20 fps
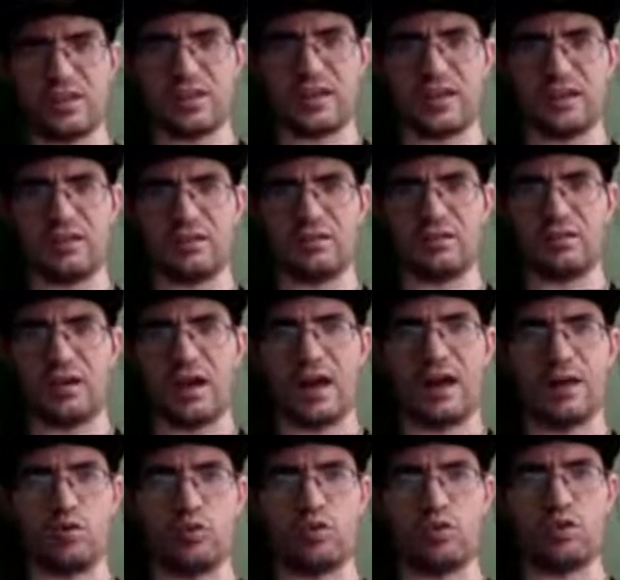And
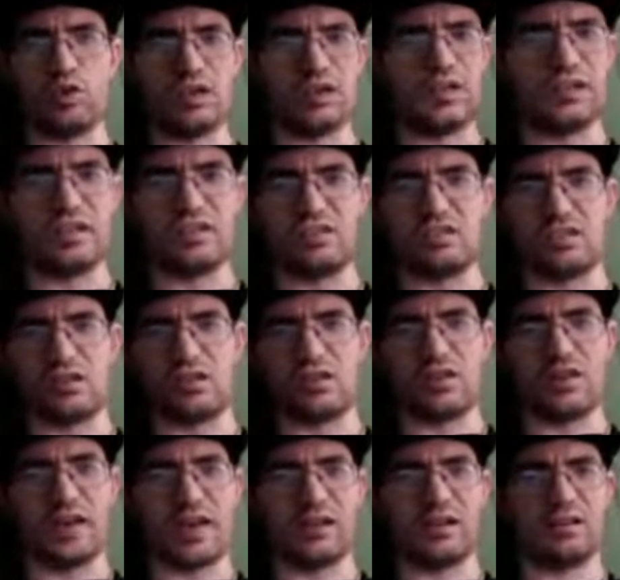I really consider
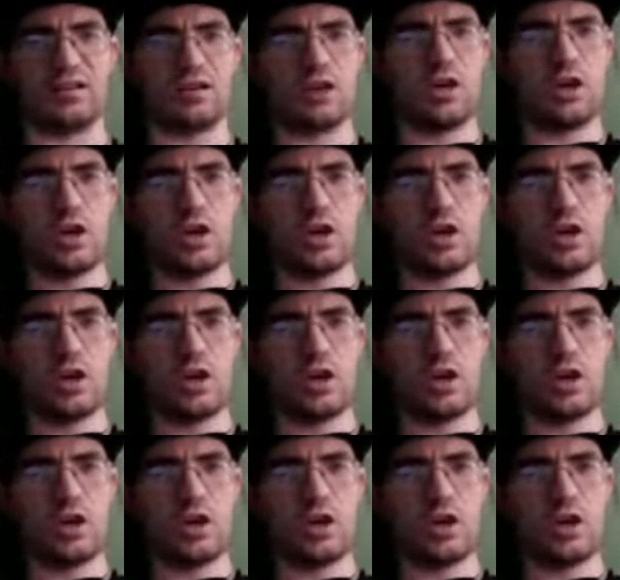that